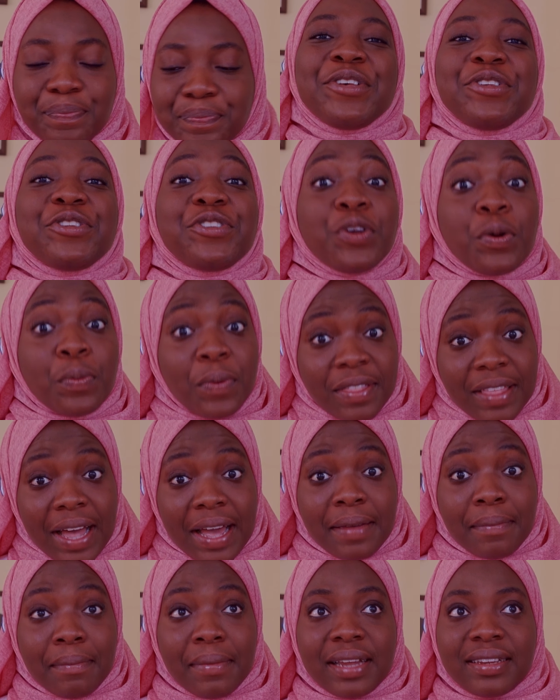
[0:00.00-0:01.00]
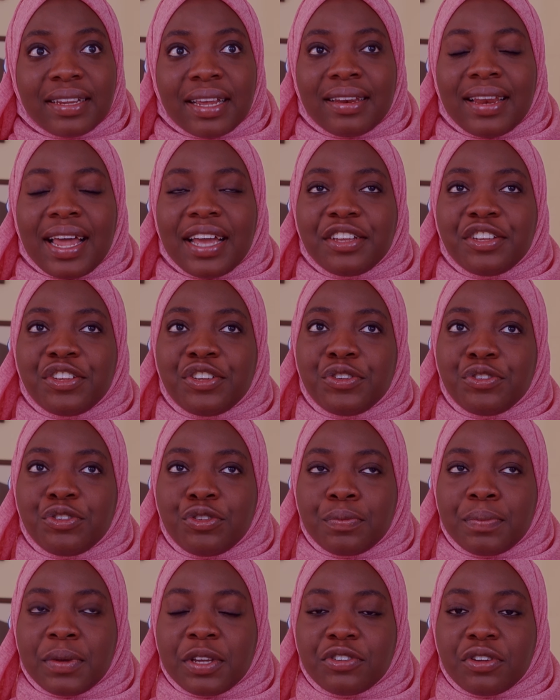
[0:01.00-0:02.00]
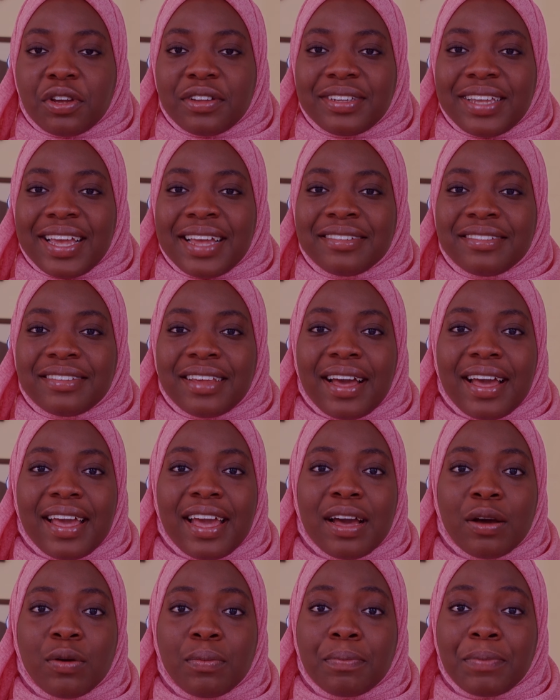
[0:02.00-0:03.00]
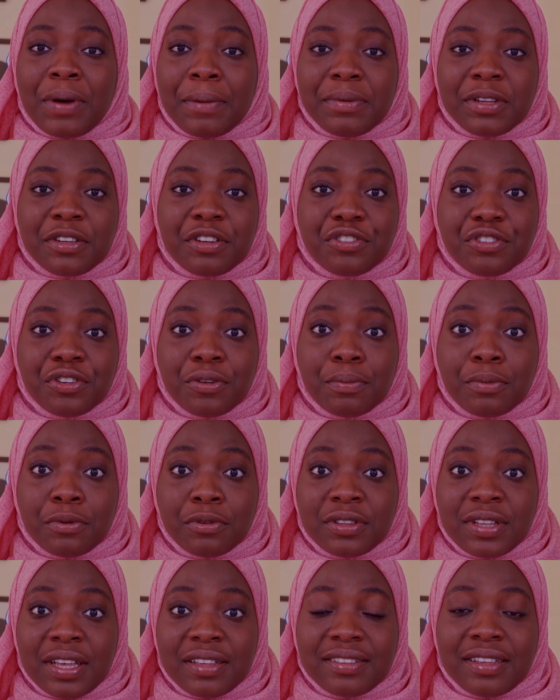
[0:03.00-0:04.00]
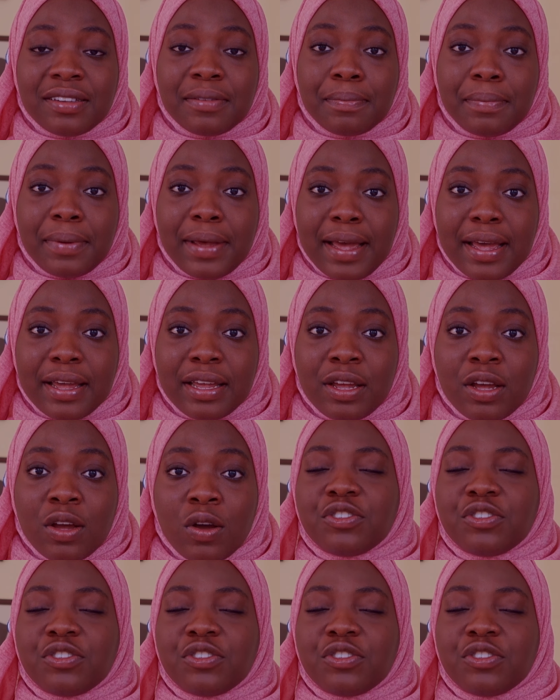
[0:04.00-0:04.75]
So with that in mind, I'd like you to picture the entire application process in pair.